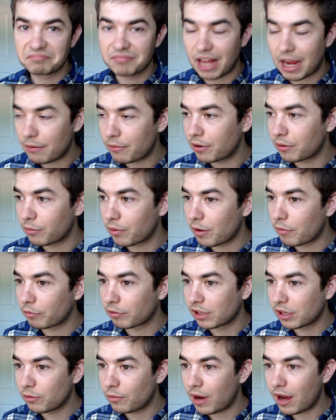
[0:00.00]
That one went
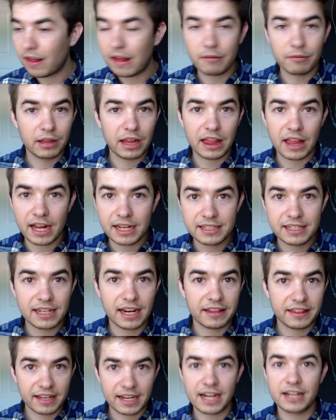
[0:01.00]
really well. I really liked it.
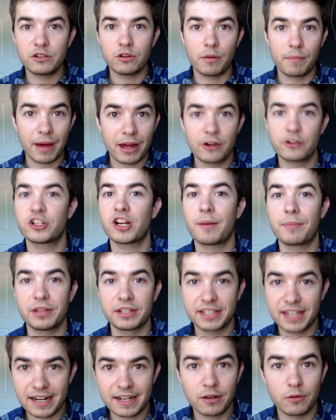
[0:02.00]
I think I can do a better job on the
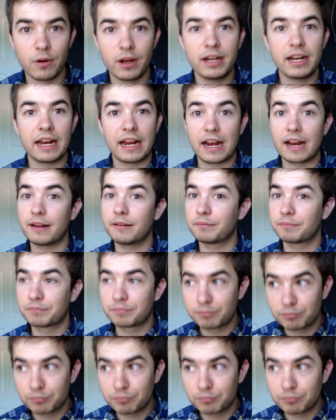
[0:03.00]
second one, and I